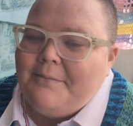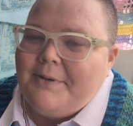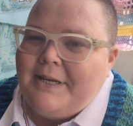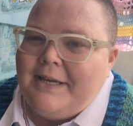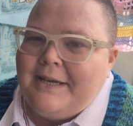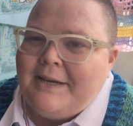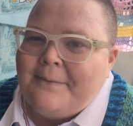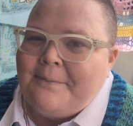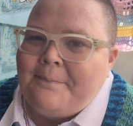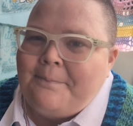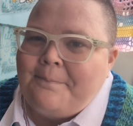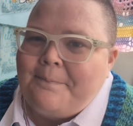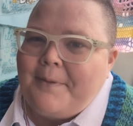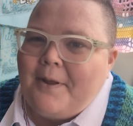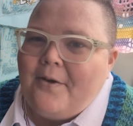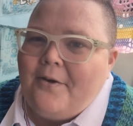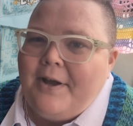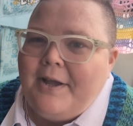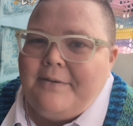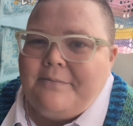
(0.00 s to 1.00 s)
yeah,
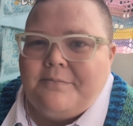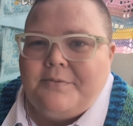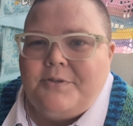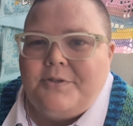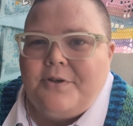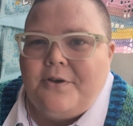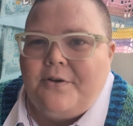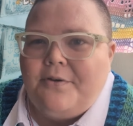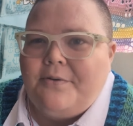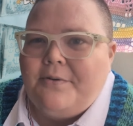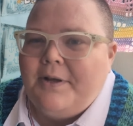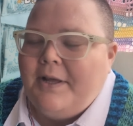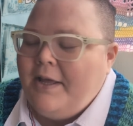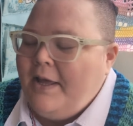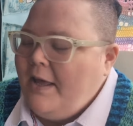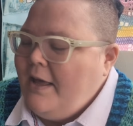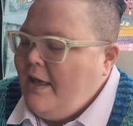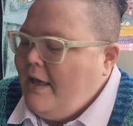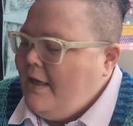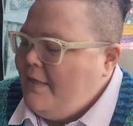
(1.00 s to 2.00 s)
okay, so
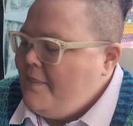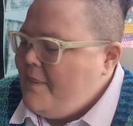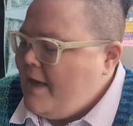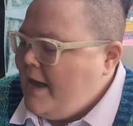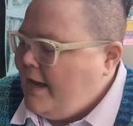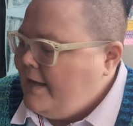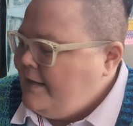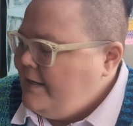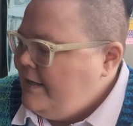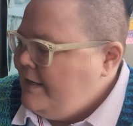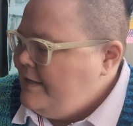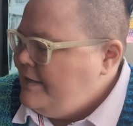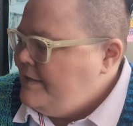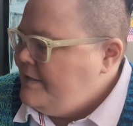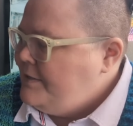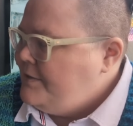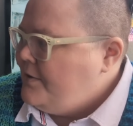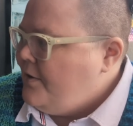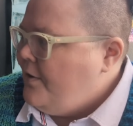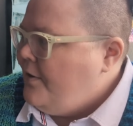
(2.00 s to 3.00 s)
that
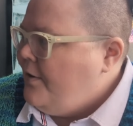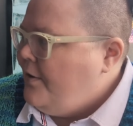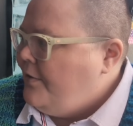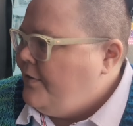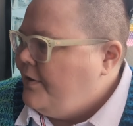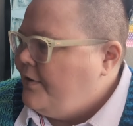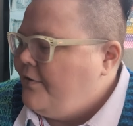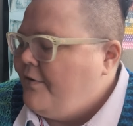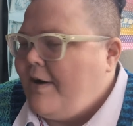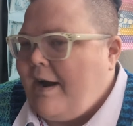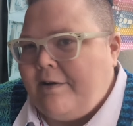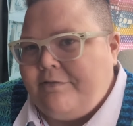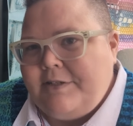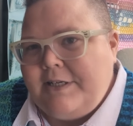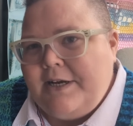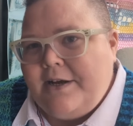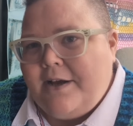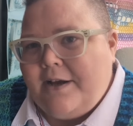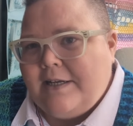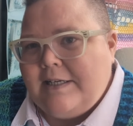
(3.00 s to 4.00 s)
is all the
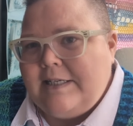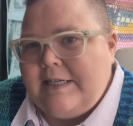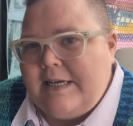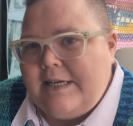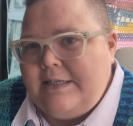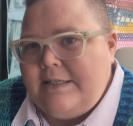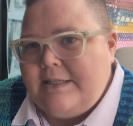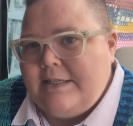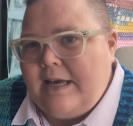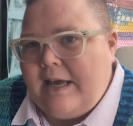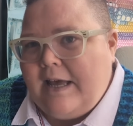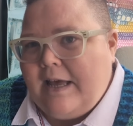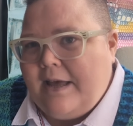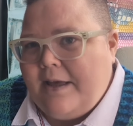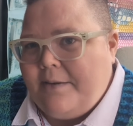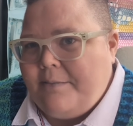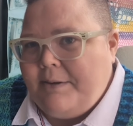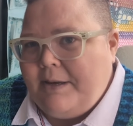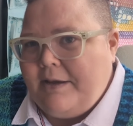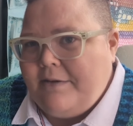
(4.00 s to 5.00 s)
crafting content.
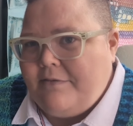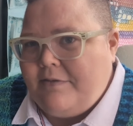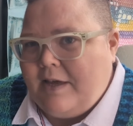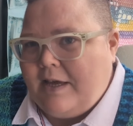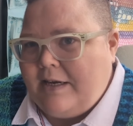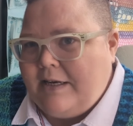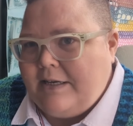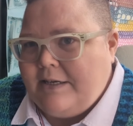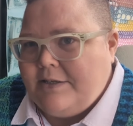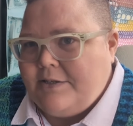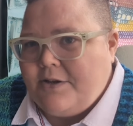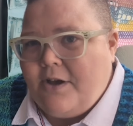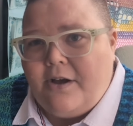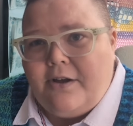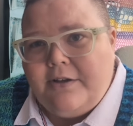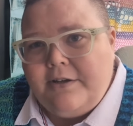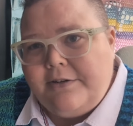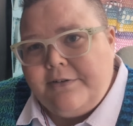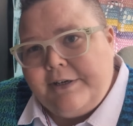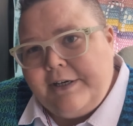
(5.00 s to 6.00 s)
If that is
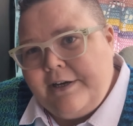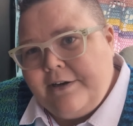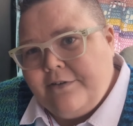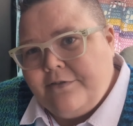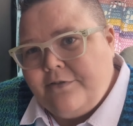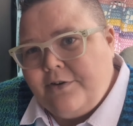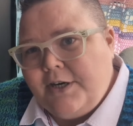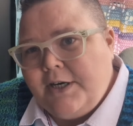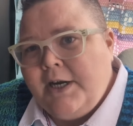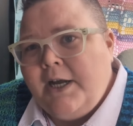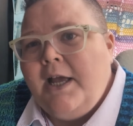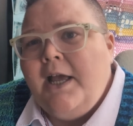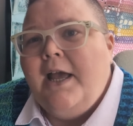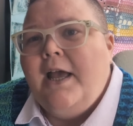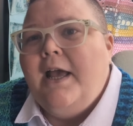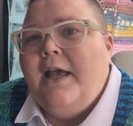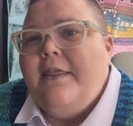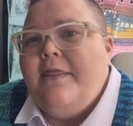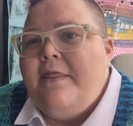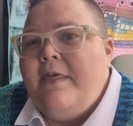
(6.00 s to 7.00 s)
all you are here for,
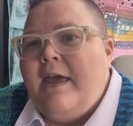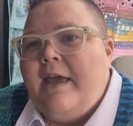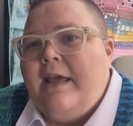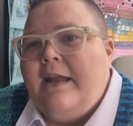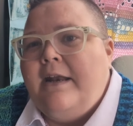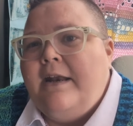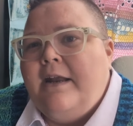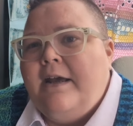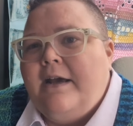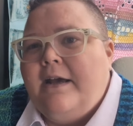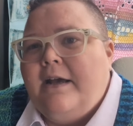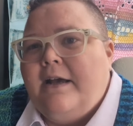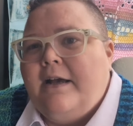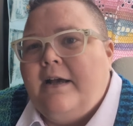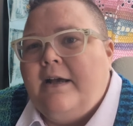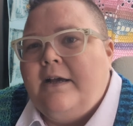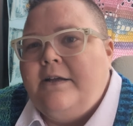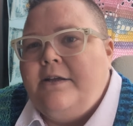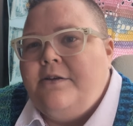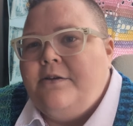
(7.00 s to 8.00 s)
then
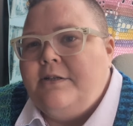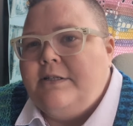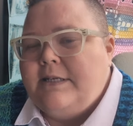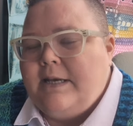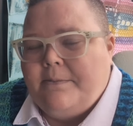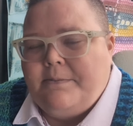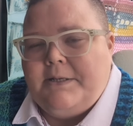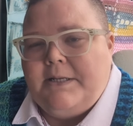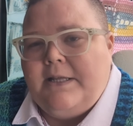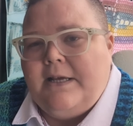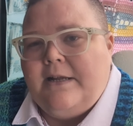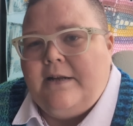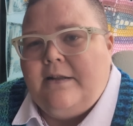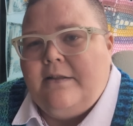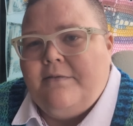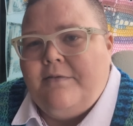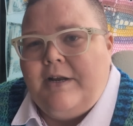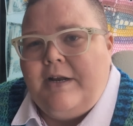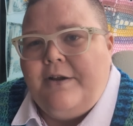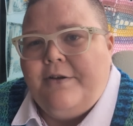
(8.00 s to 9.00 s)
you can skip to the end of
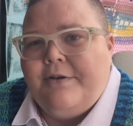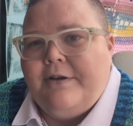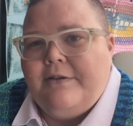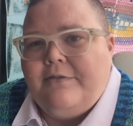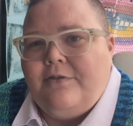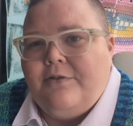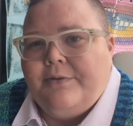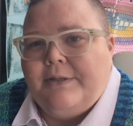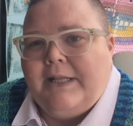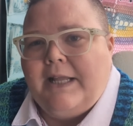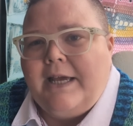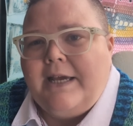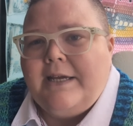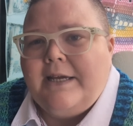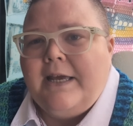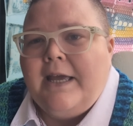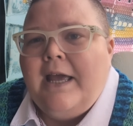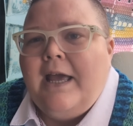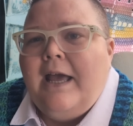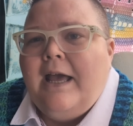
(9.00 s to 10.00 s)
the video if you would
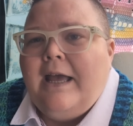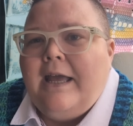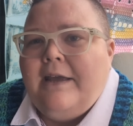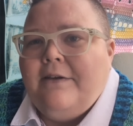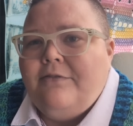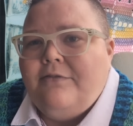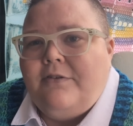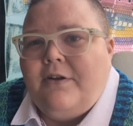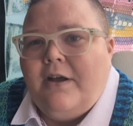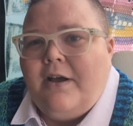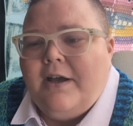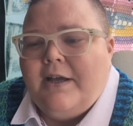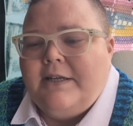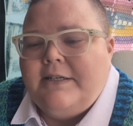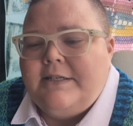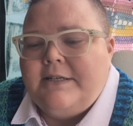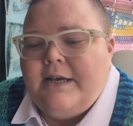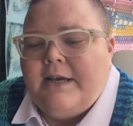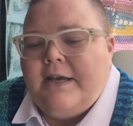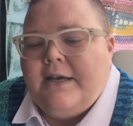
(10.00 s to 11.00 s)
like. If
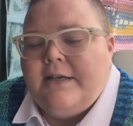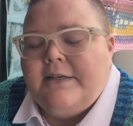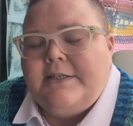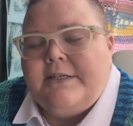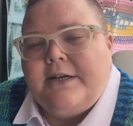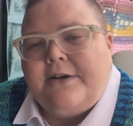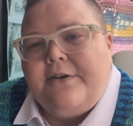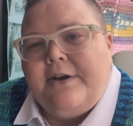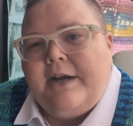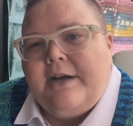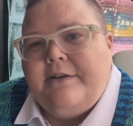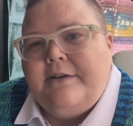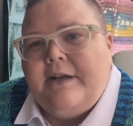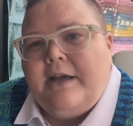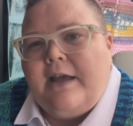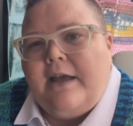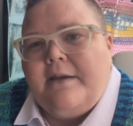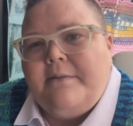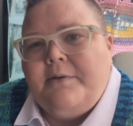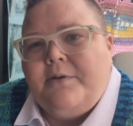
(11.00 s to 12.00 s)
not, stick around.
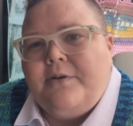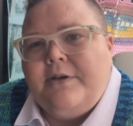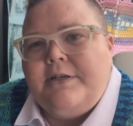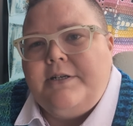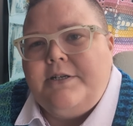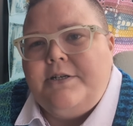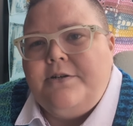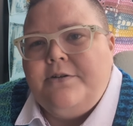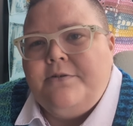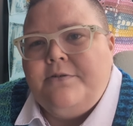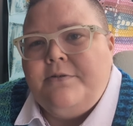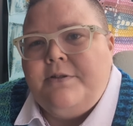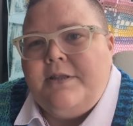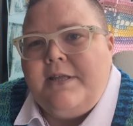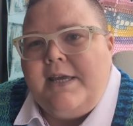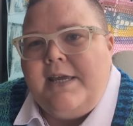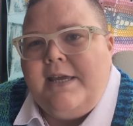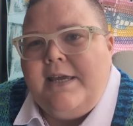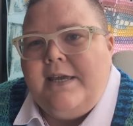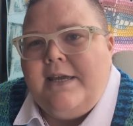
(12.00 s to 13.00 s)
I'm going to do
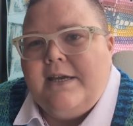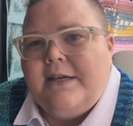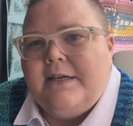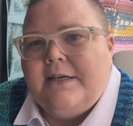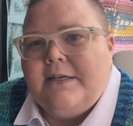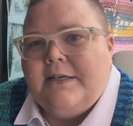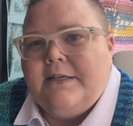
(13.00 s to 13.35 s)
the